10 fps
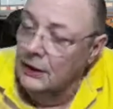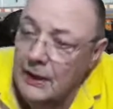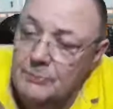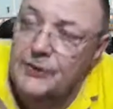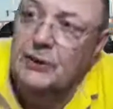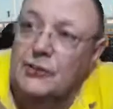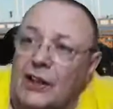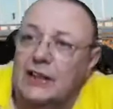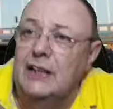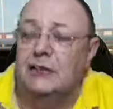Them things are
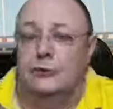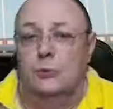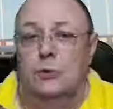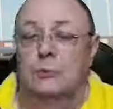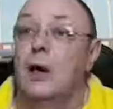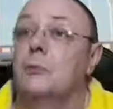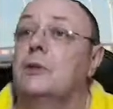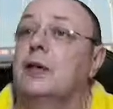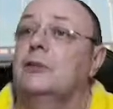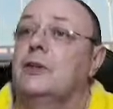lethal. I'm
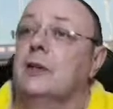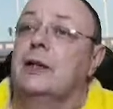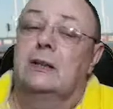glad they're not